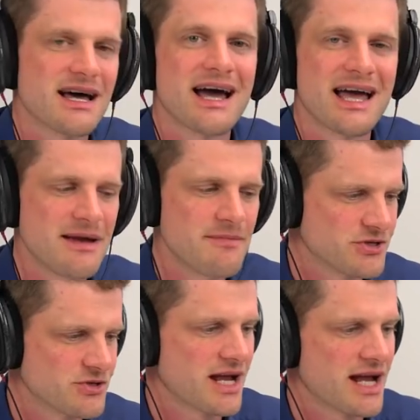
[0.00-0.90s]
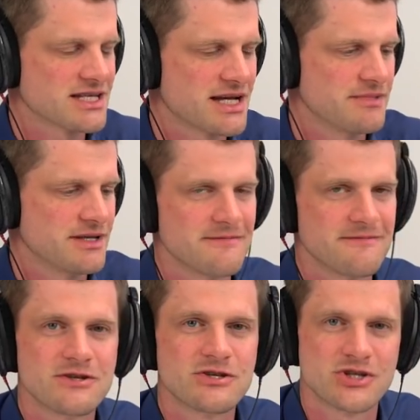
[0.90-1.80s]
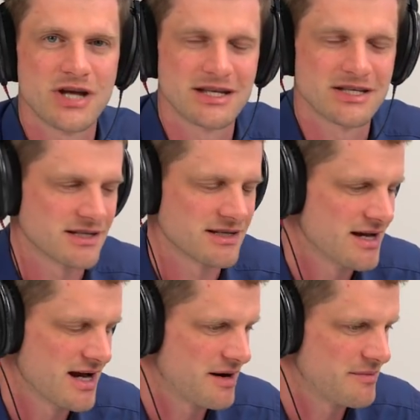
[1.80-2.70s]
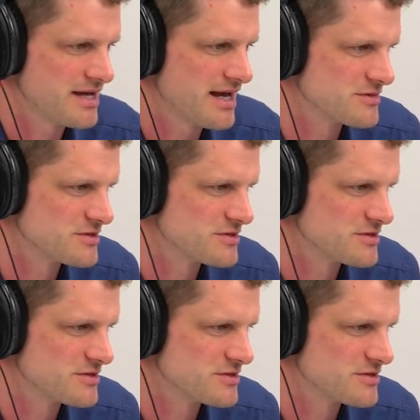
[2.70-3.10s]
are able to catch up even changing RPM